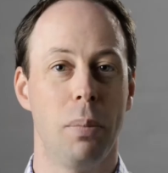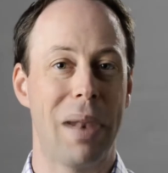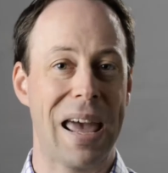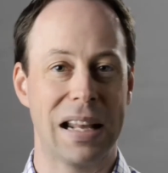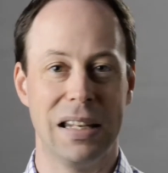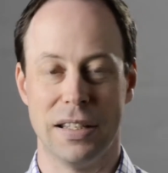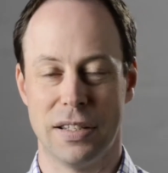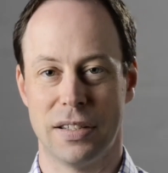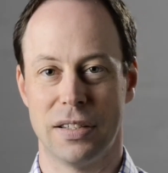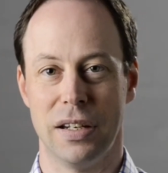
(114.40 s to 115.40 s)

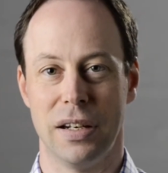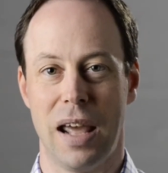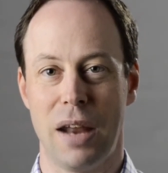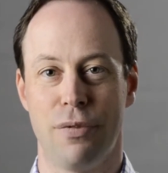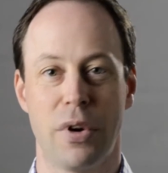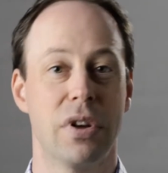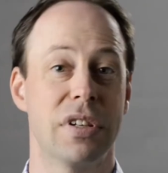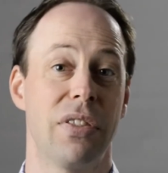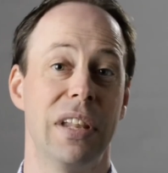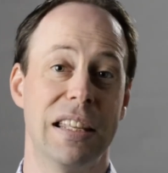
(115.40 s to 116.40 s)
blacklists and
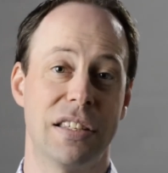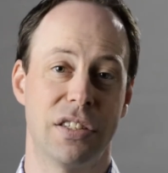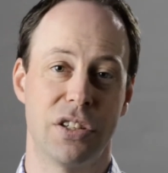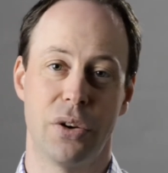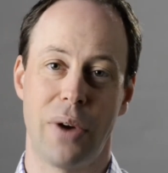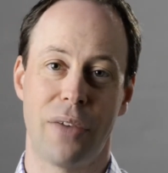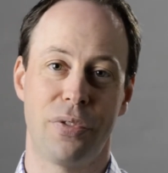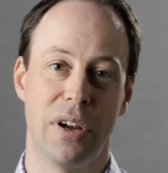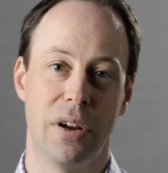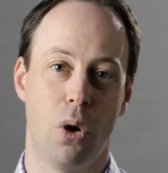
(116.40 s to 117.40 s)
various other lists that are out
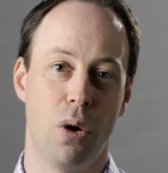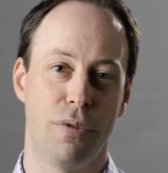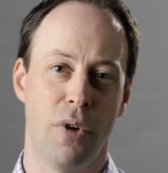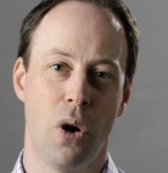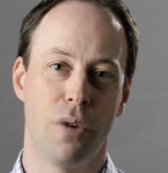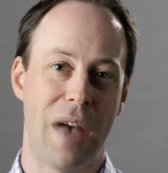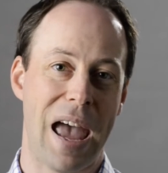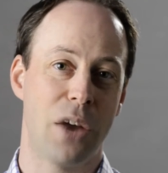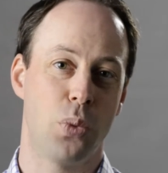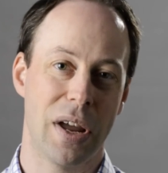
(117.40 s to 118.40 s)
there of
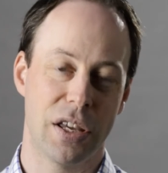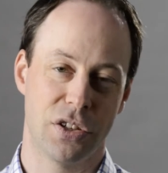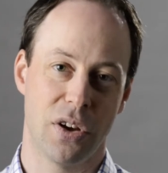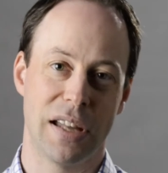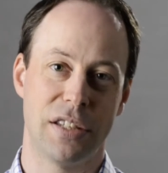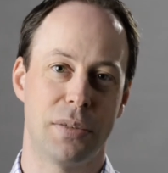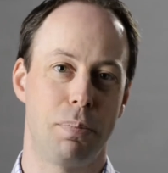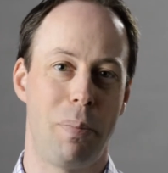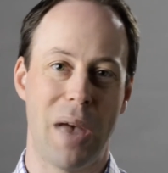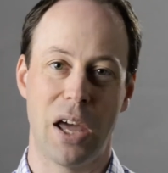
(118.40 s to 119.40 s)
adware sites,
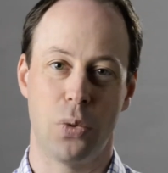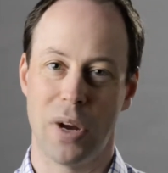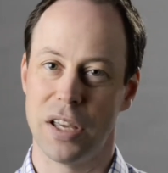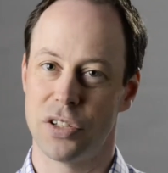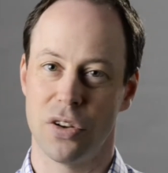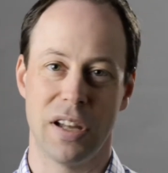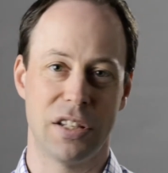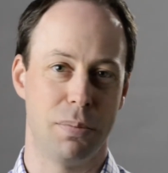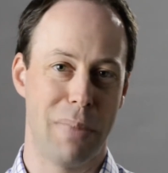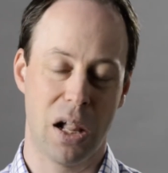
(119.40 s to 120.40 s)
badware
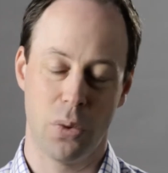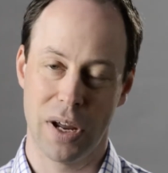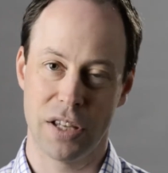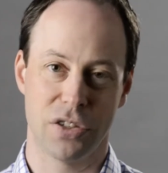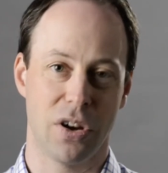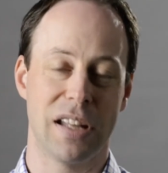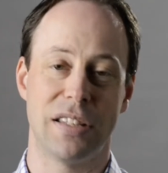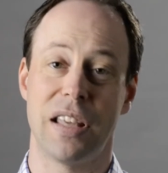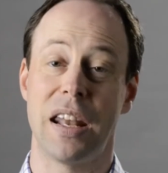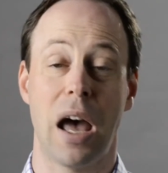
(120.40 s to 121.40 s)
sites, malware
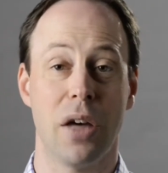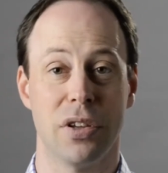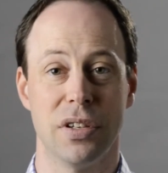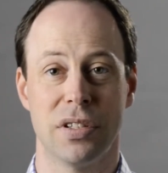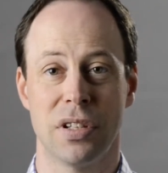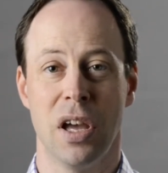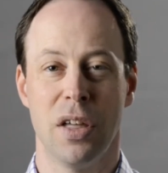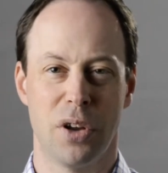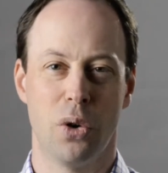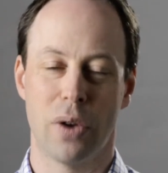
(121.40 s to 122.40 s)
sites, and others that are all